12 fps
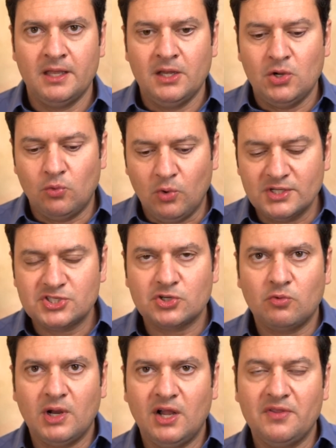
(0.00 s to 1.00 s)
Once in a
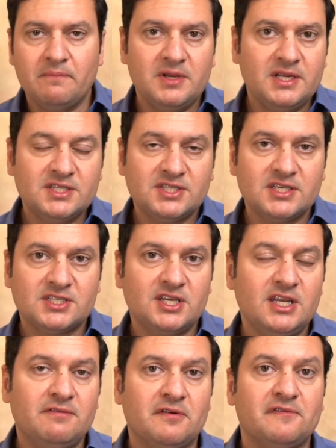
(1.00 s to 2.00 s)
while, the meniscus can
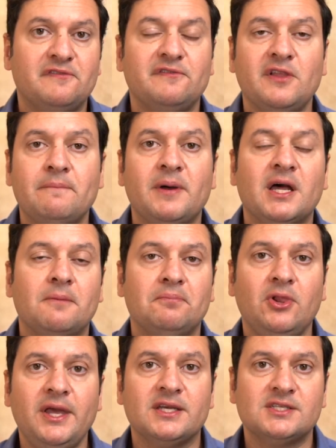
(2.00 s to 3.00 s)
even flip out of
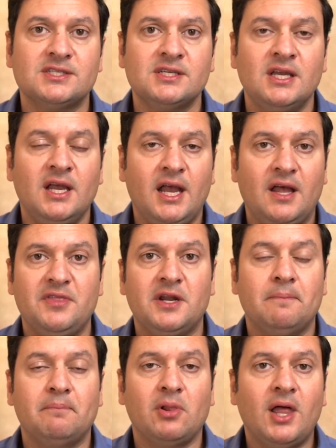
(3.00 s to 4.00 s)
place, and then
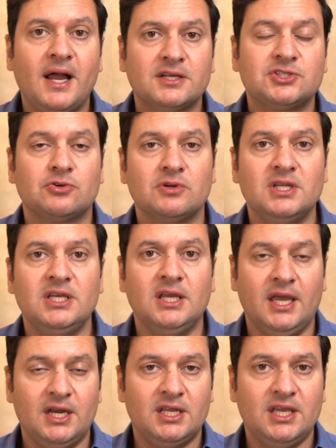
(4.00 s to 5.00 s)
it blocks your knee
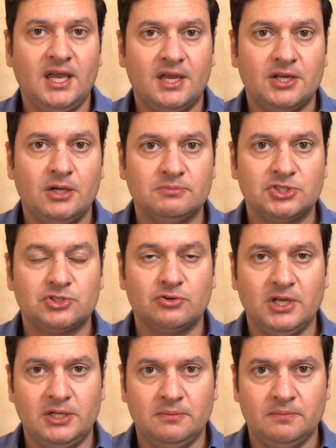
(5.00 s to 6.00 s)
and it can't come
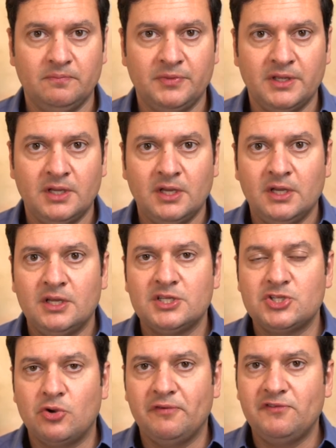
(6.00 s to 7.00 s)
straight.
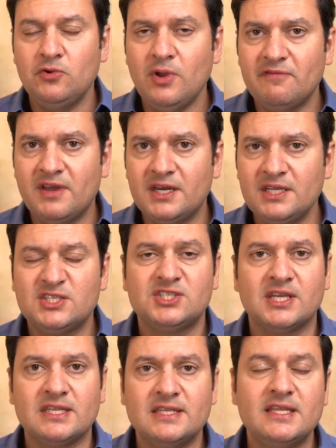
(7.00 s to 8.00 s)
So if you have any
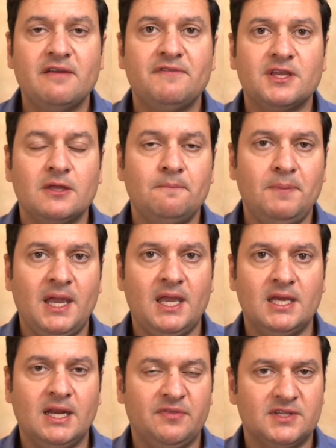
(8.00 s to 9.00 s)
significant
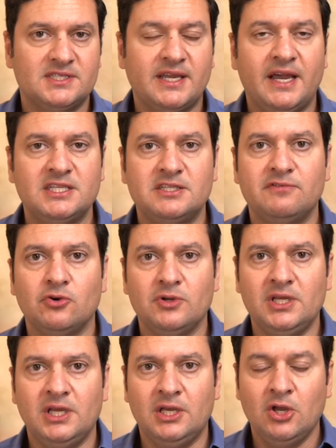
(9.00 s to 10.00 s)
pain on the sides of your
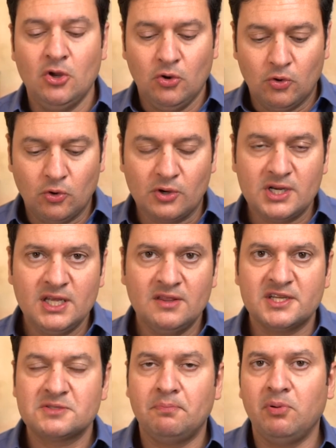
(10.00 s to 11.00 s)
knee, or a knee
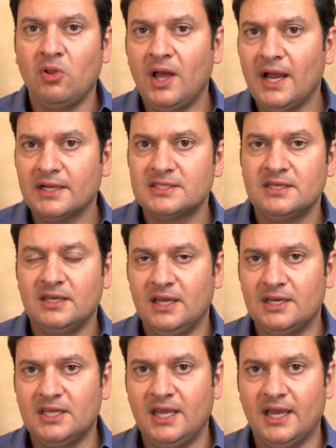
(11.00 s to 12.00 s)
that's blocked
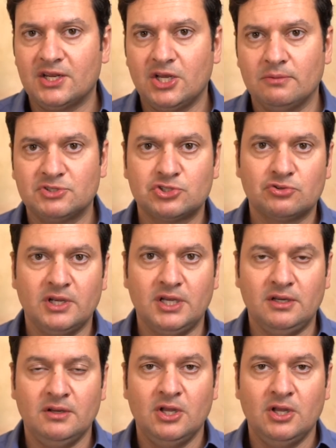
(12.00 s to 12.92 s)
and can't come straight,